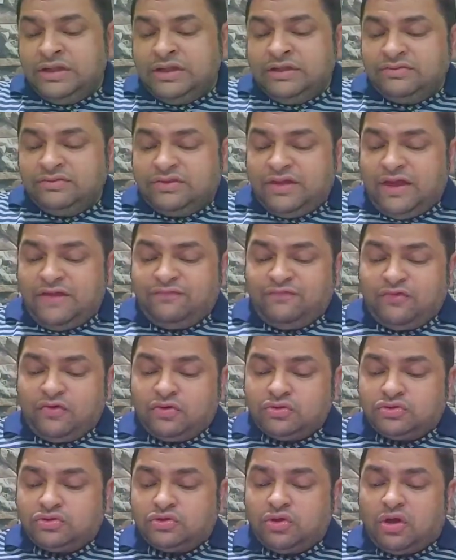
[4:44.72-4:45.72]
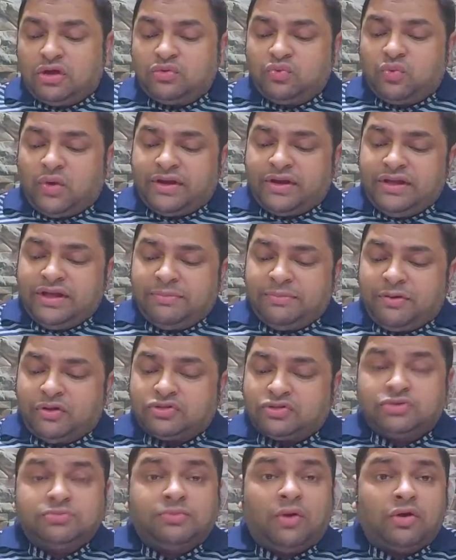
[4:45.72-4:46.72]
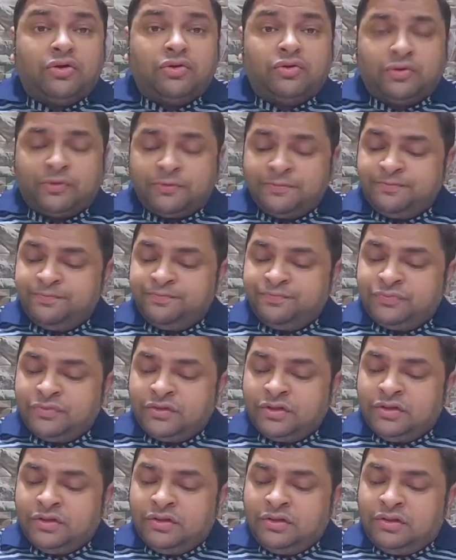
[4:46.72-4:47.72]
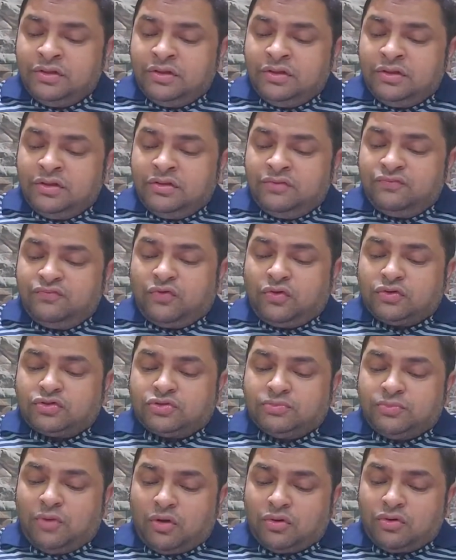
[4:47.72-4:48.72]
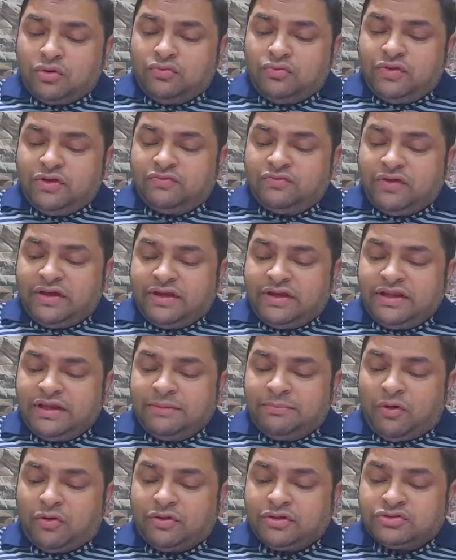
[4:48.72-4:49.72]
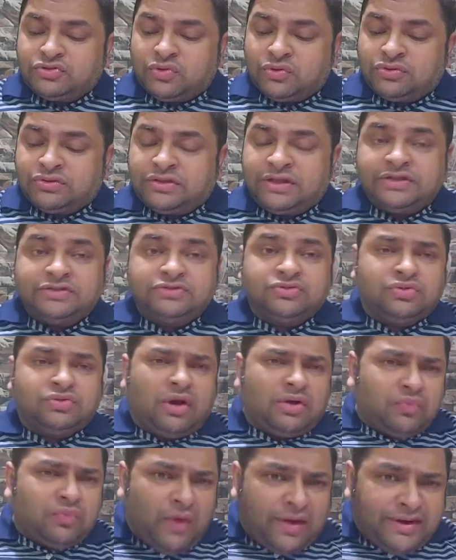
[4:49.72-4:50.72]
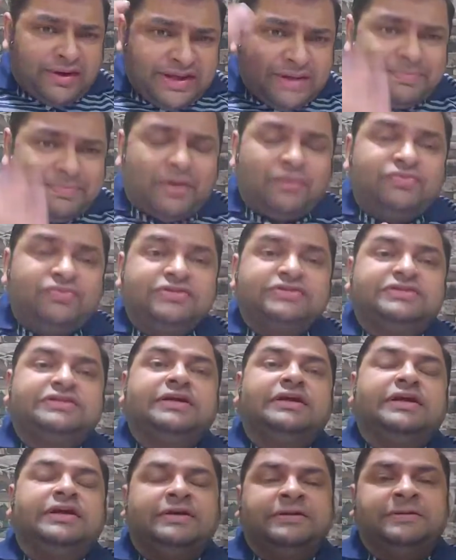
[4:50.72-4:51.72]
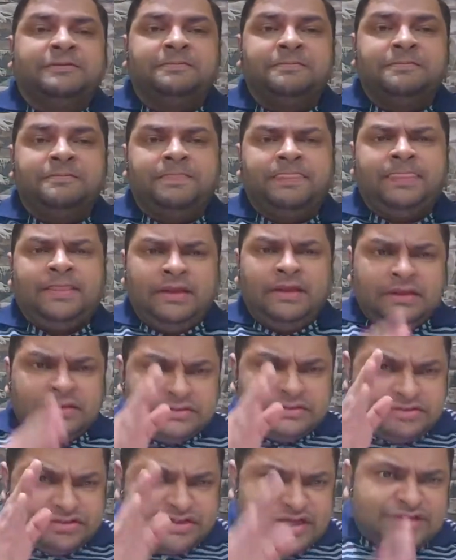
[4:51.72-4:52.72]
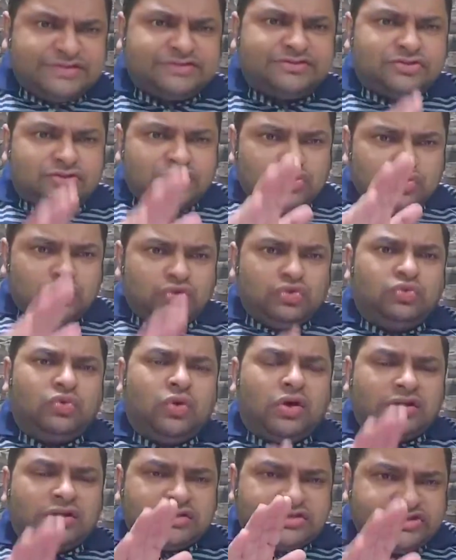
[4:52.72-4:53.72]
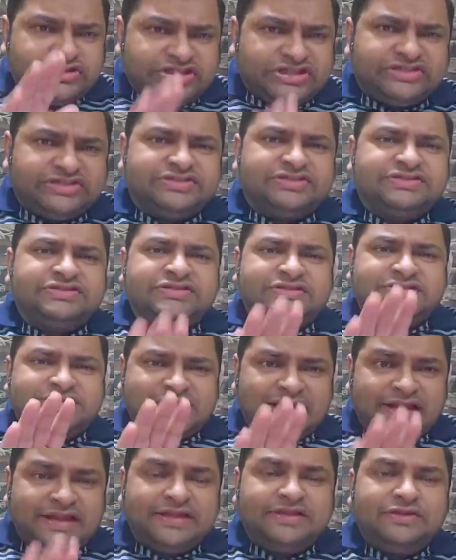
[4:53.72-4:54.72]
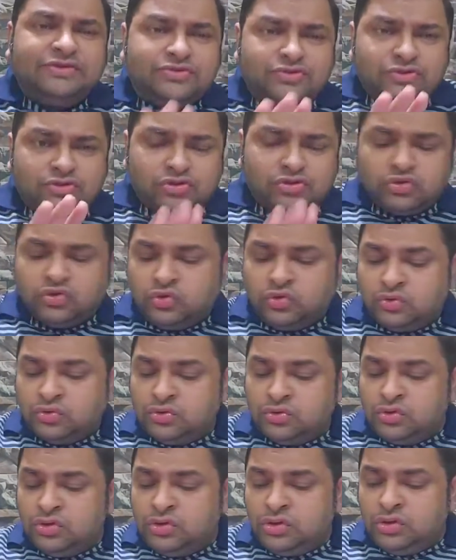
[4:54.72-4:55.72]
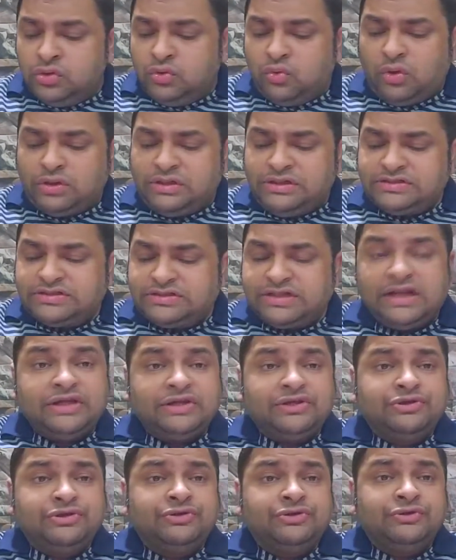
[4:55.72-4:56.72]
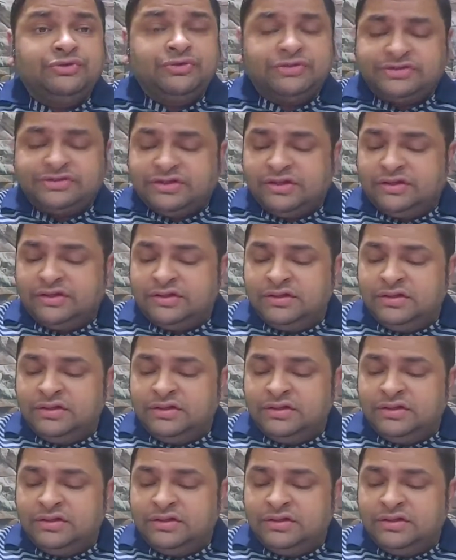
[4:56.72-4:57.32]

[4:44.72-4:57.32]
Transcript: Therefore, do not worry about tomorrow, for tomorrow will worry about its own things. Do not worry about this year. Just do what Jesus is telling you to do. What he's telling you to do this year.